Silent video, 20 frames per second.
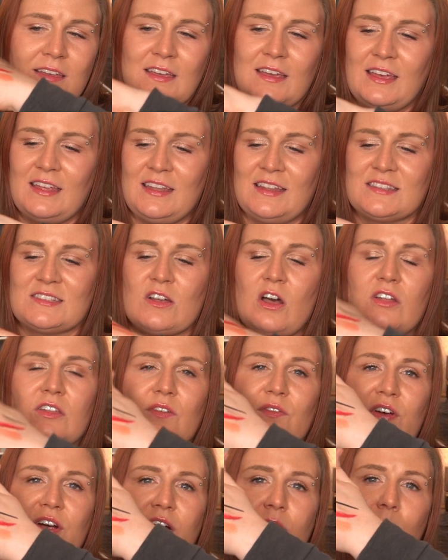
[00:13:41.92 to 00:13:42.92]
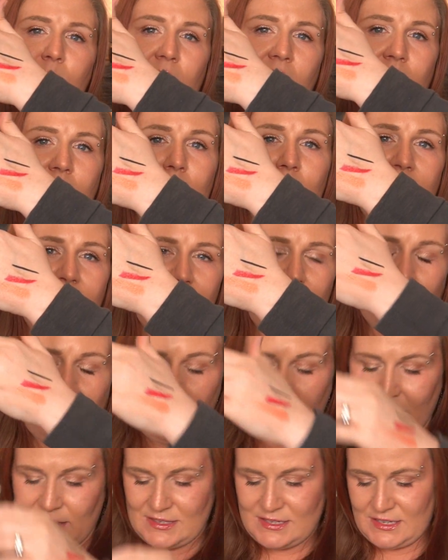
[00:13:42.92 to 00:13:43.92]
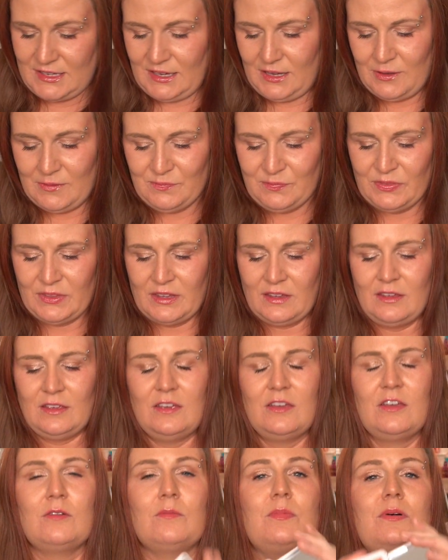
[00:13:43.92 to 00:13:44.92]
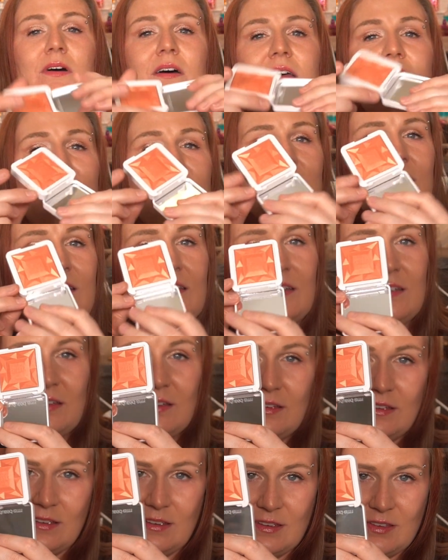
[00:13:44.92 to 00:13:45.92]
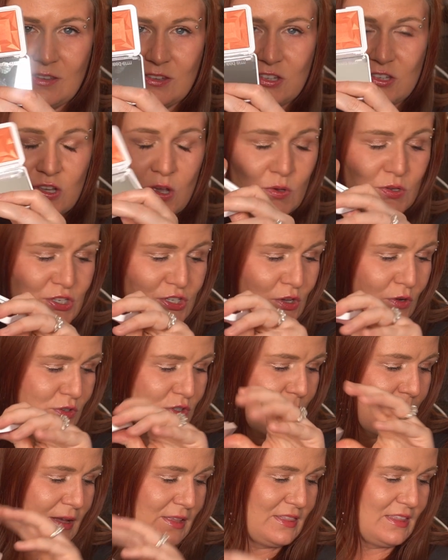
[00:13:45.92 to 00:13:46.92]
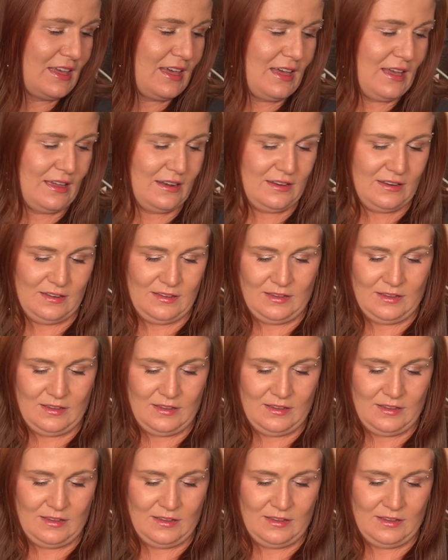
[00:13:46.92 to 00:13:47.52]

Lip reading: And it's on the very bottom like you can't see. But so stoked about that.